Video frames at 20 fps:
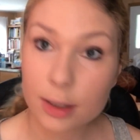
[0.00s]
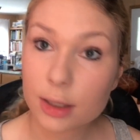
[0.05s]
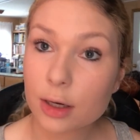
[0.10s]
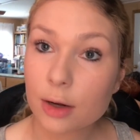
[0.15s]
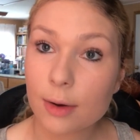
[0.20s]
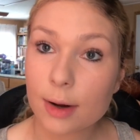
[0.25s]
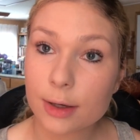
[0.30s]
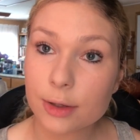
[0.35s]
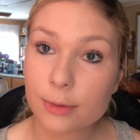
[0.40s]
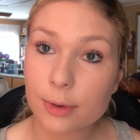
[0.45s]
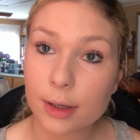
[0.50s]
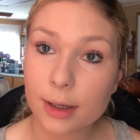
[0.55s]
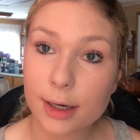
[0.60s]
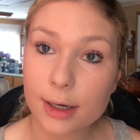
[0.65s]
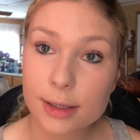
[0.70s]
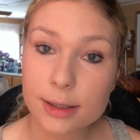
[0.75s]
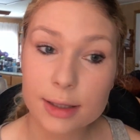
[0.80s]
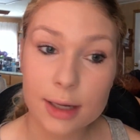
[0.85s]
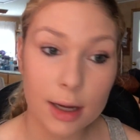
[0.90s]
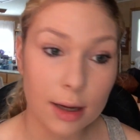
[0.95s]
go on to our
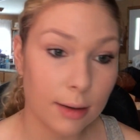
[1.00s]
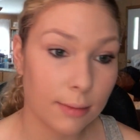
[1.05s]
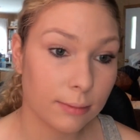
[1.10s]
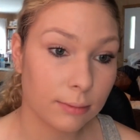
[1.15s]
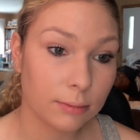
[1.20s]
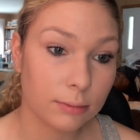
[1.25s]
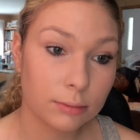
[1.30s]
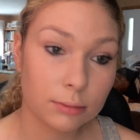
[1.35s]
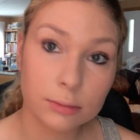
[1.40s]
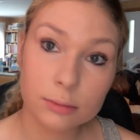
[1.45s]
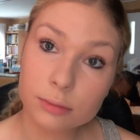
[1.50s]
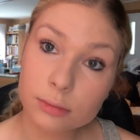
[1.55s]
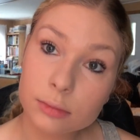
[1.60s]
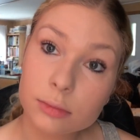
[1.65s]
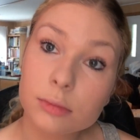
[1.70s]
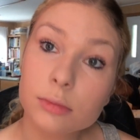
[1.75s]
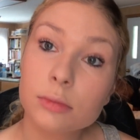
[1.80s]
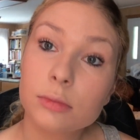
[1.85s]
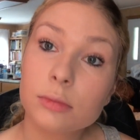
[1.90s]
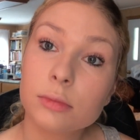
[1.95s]
next step.
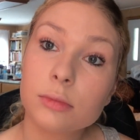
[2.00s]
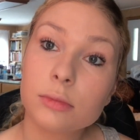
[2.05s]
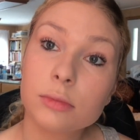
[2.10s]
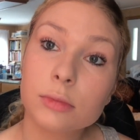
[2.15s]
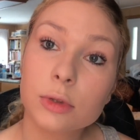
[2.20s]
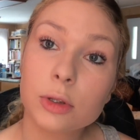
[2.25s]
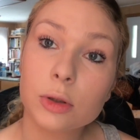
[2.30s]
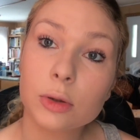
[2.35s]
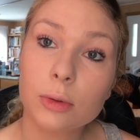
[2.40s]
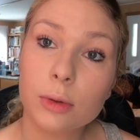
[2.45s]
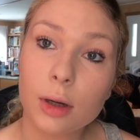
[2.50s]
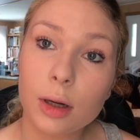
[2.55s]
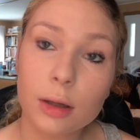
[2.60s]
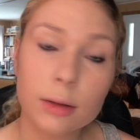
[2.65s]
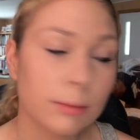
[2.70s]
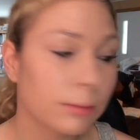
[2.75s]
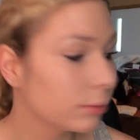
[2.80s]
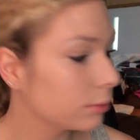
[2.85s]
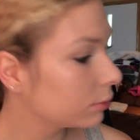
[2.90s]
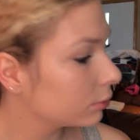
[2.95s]
Cool.
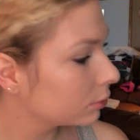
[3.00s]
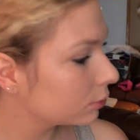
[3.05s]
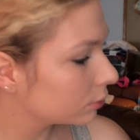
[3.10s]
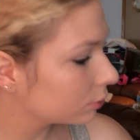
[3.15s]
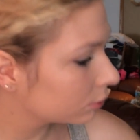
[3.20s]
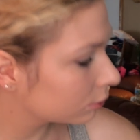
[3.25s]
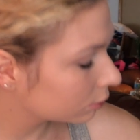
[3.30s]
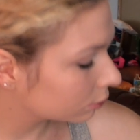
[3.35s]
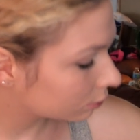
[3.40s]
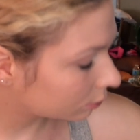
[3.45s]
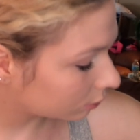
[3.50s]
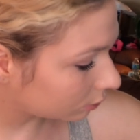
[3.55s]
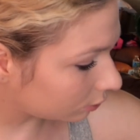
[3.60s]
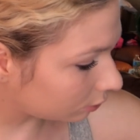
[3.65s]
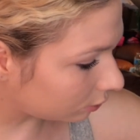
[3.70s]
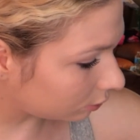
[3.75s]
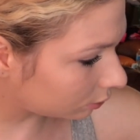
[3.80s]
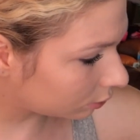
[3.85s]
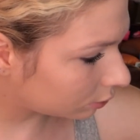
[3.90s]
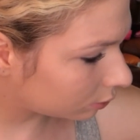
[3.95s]

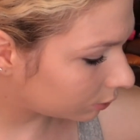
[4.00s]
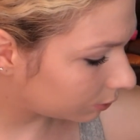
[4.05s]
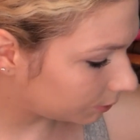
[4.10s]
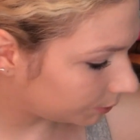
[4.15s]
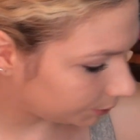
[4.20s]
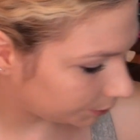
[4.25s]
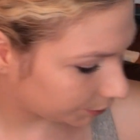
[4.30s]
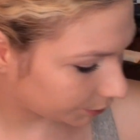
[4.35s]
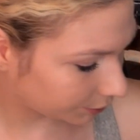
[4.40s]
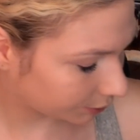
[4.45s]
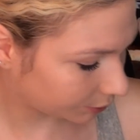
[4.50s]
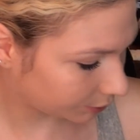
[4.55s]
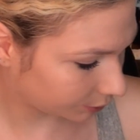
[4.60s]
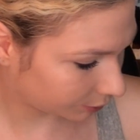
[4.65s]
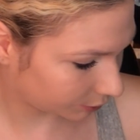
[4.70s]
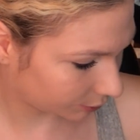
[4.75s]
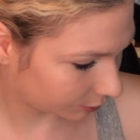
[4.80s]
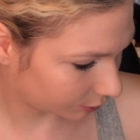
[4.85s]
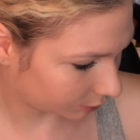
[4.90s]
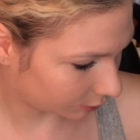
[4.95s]

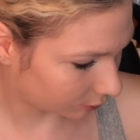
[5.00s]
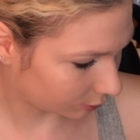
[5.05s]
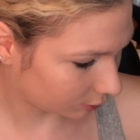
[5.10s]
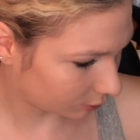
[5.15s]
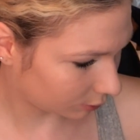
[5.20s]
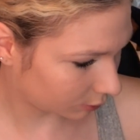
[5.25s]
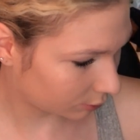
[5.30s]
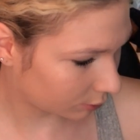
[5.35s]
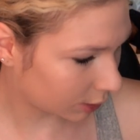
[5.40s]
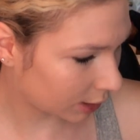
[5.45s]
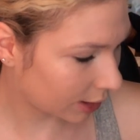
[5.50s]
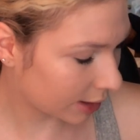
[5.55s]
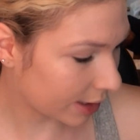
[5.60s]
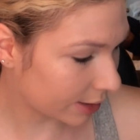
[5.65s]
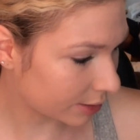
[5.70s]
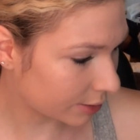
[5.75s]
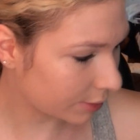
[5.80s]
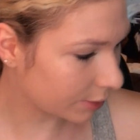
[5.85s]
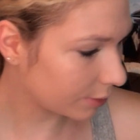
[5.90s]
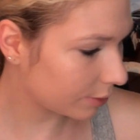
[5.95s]
What I
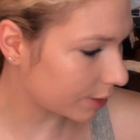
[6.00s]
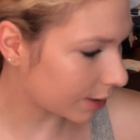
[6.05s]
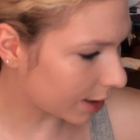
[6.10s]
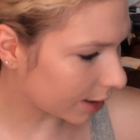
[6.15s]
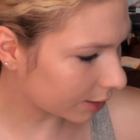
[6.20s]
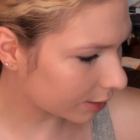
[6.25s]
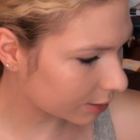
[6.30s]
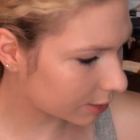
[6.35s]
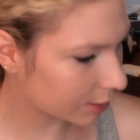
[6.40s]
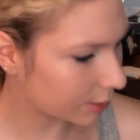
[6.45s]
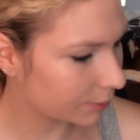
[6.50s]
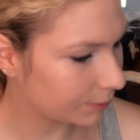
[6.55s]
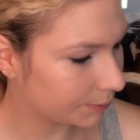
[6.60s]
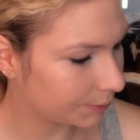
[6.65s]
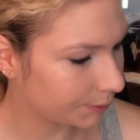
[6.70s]
like to do next